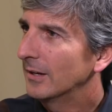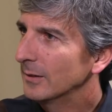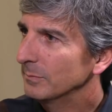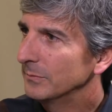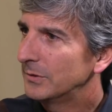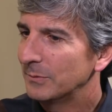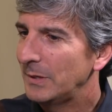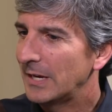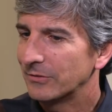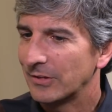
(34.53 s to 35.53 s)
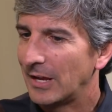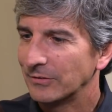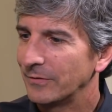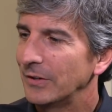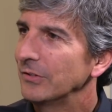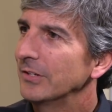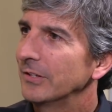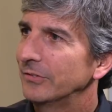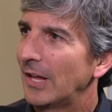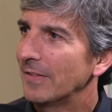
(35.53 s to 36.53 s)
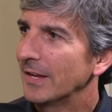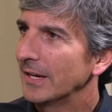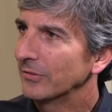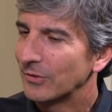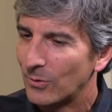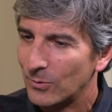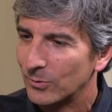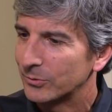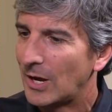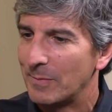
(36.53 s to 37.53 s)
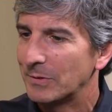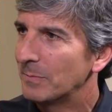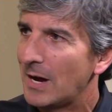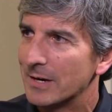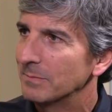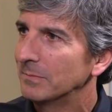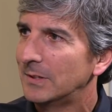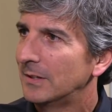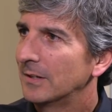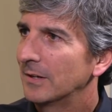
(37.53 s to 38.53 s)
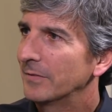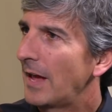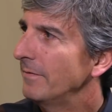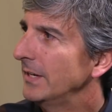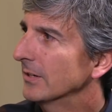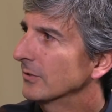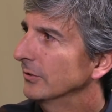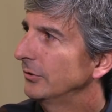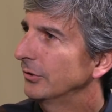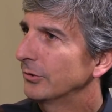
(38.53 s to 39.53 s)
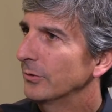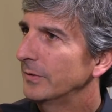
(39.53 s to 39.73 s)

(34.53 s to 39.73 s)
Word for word: um, to be as, as efficient as that thing is, the whole top to bottom of that vehicle is just so